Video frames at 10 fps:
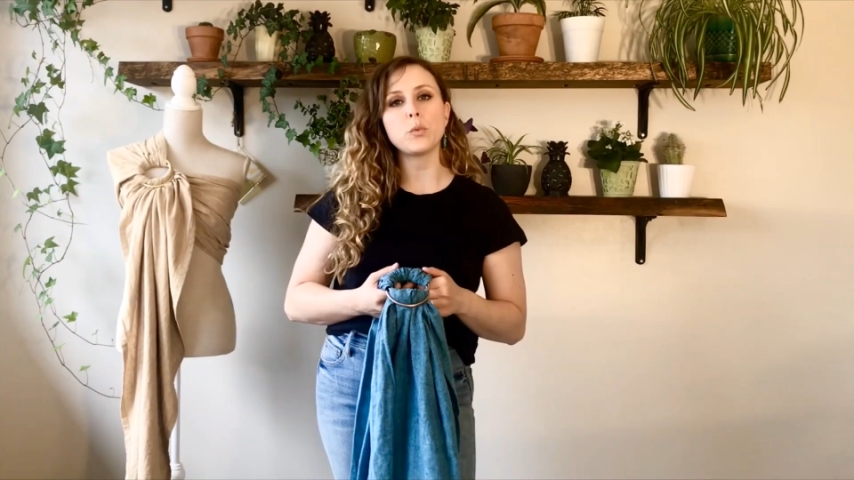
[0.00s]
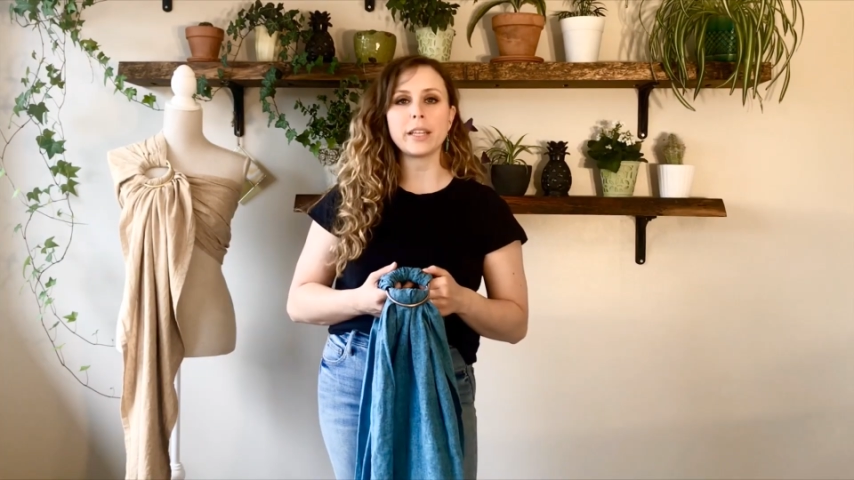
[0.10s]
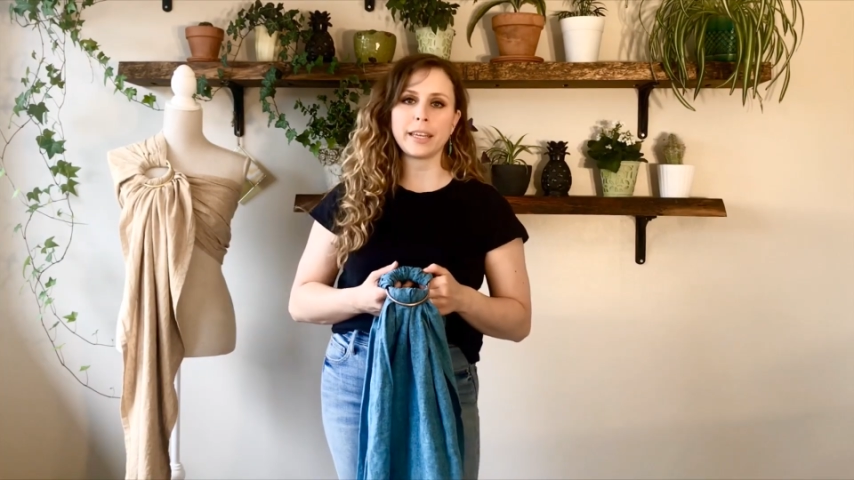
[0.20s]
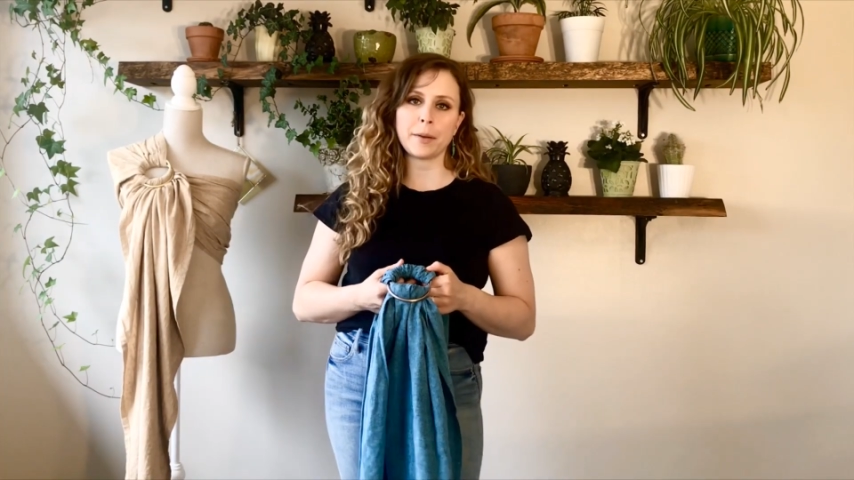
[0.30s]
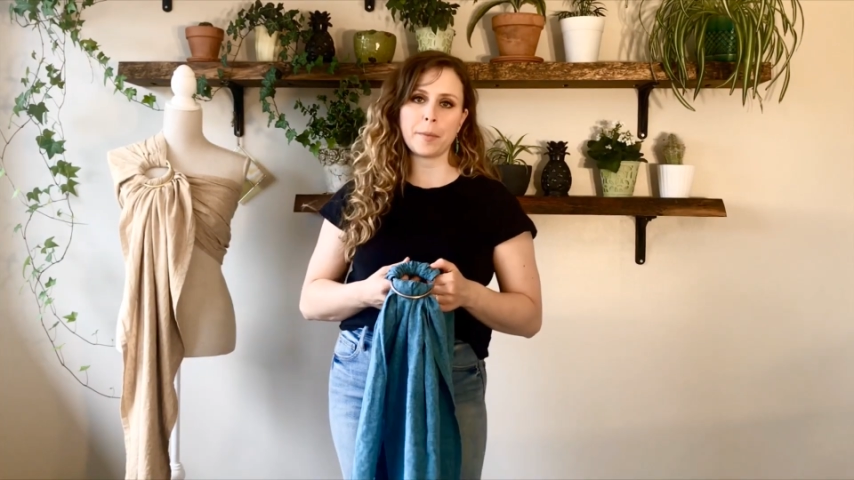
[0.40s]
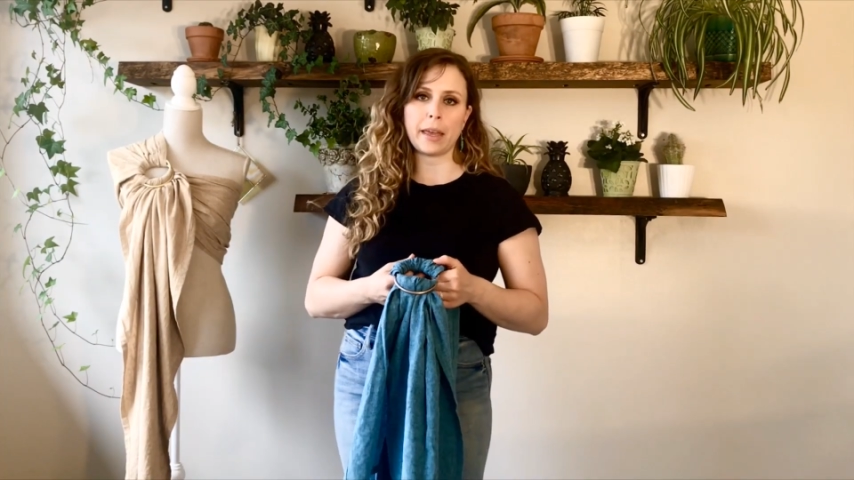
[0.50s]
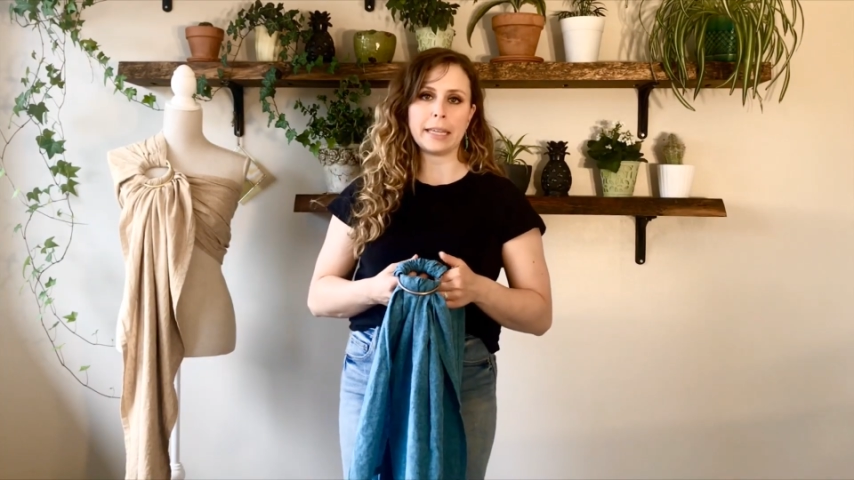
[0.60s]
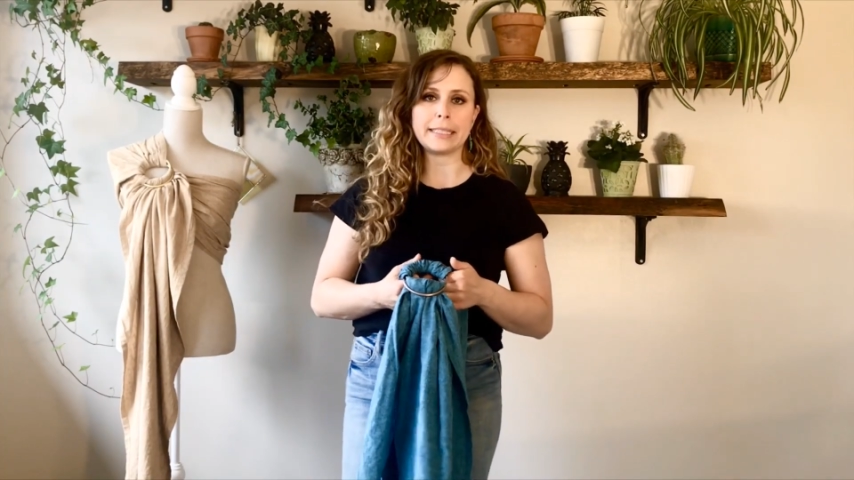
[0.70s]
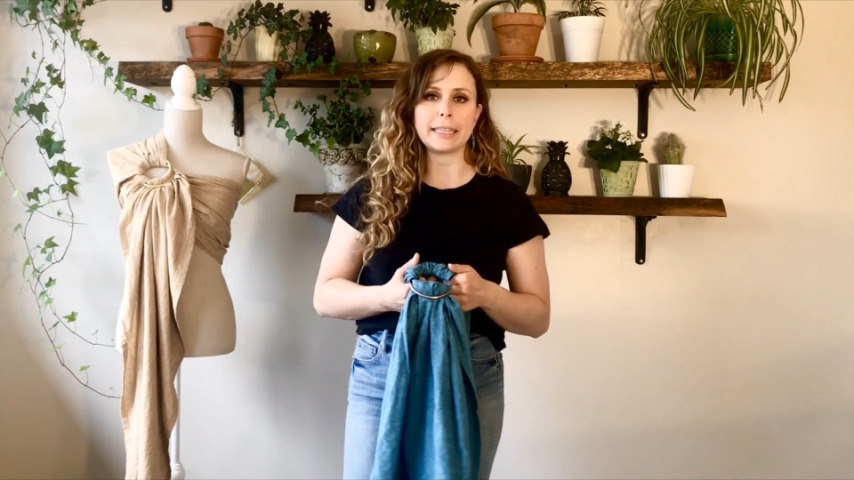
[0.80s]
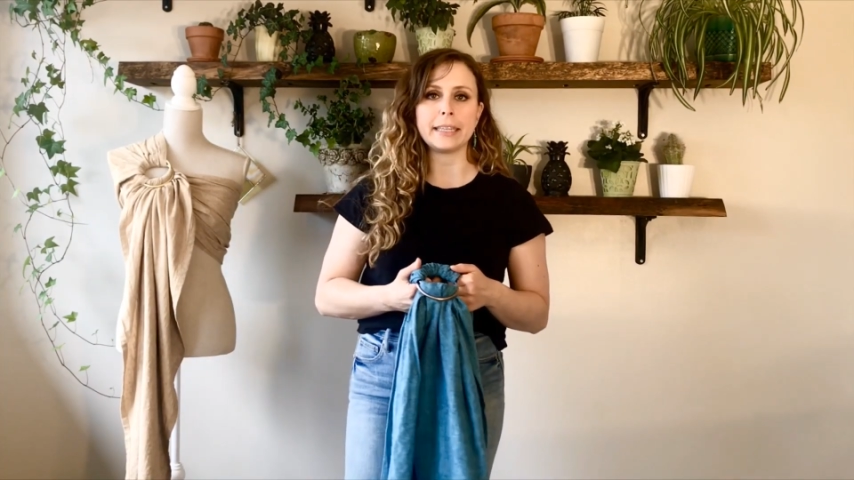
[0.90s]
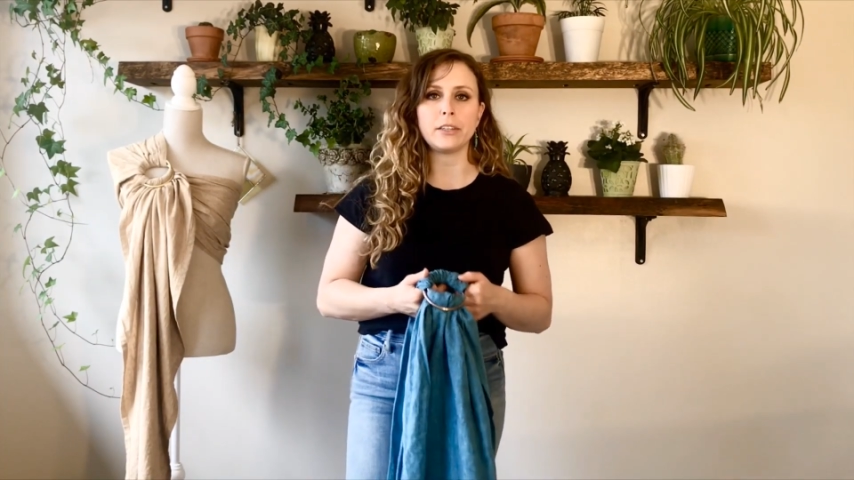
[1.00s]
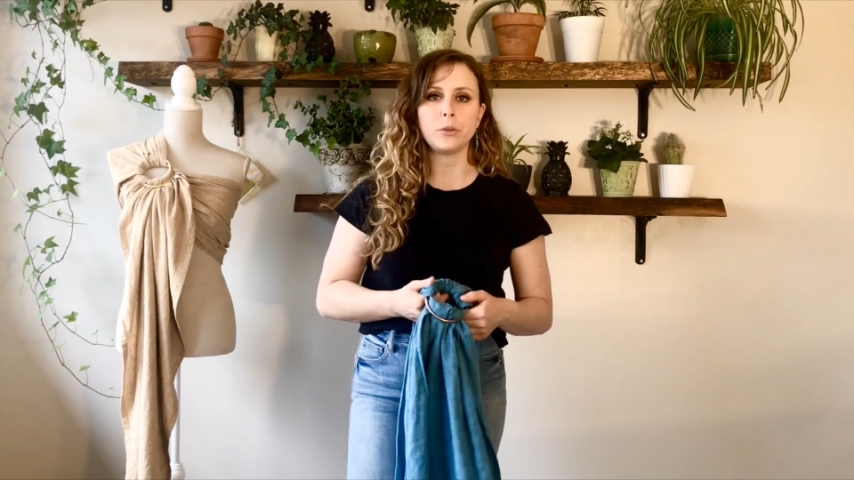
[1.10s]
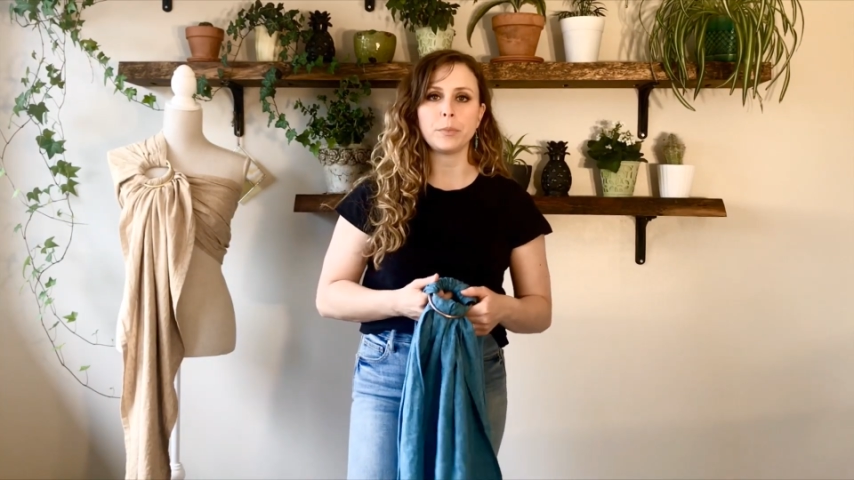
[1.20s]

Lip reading: William is a little